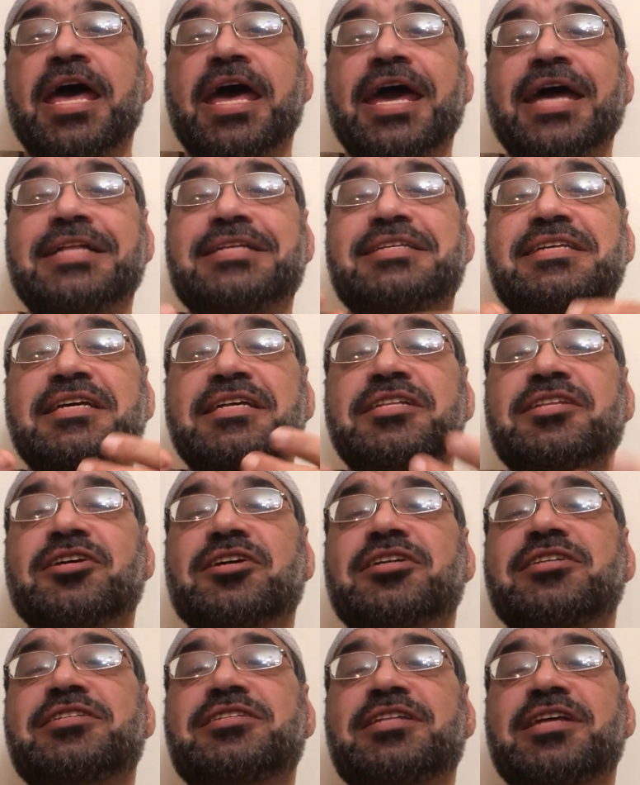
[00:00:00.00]
It's
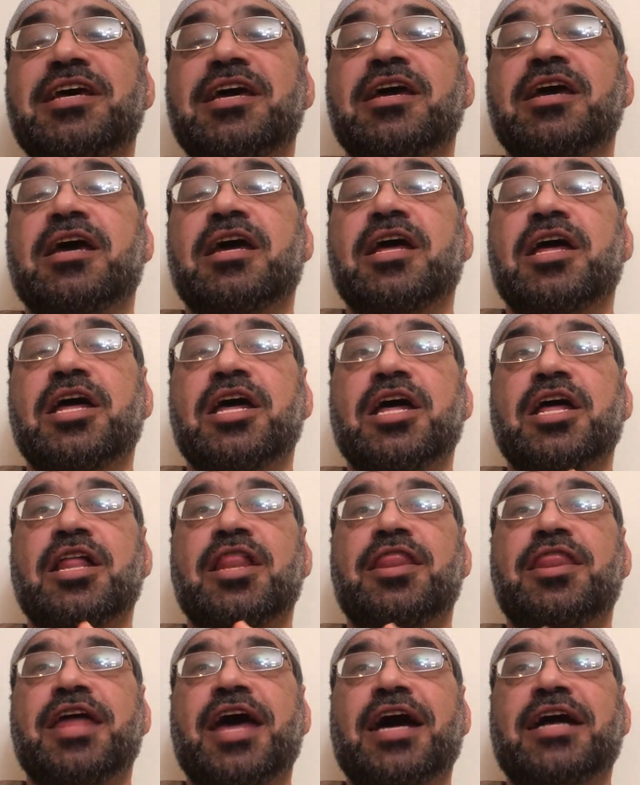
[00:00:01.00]
interesting
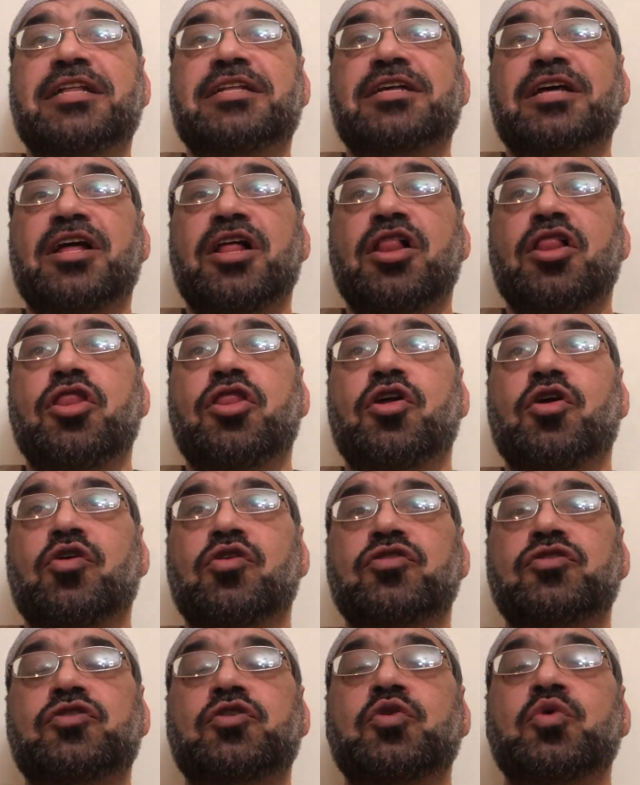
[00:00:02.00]
that
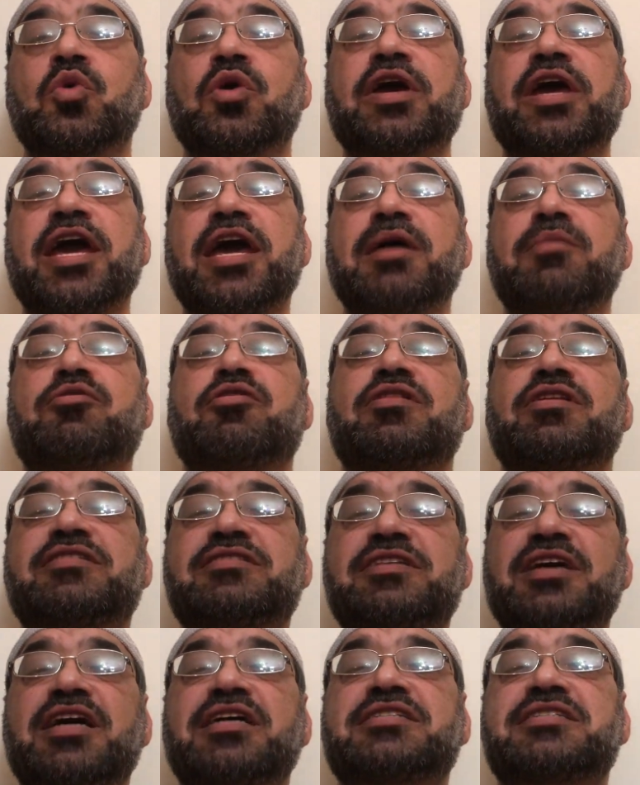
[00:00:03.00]
those who came to the
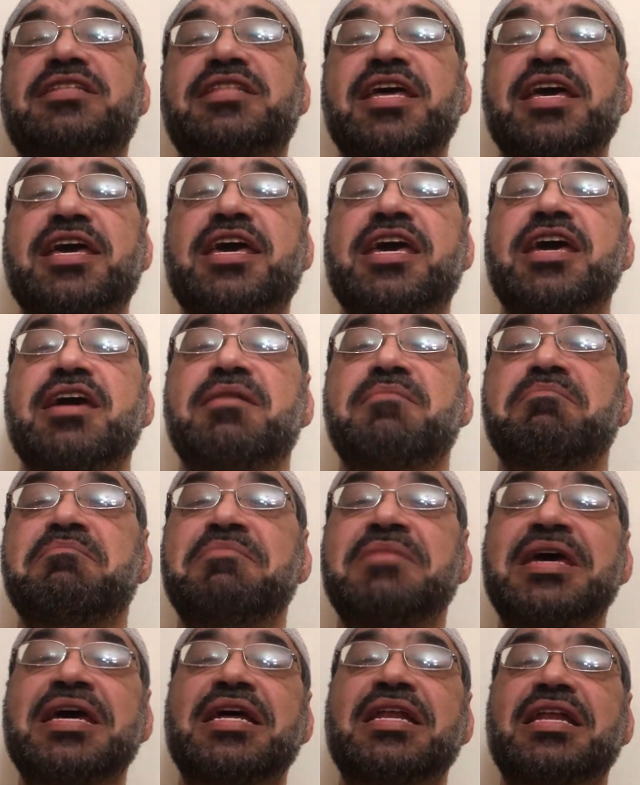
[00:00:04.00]
States, they came
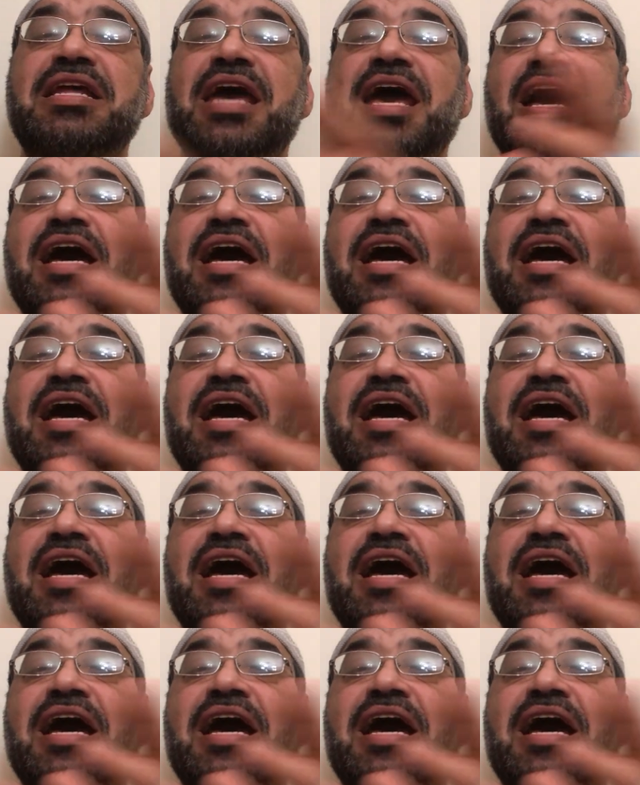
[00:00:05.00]
mainly